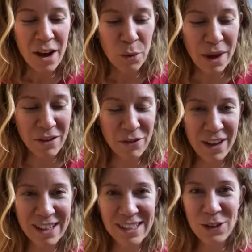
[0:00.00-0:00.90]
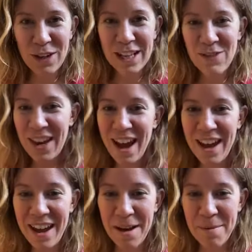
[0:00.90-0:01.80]
with students that
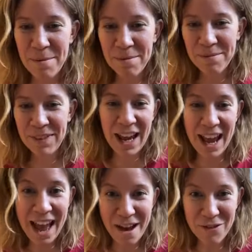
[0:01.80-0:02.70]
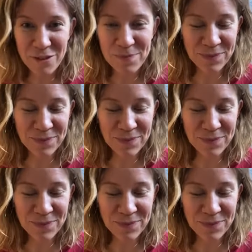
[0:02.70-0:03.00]
I have.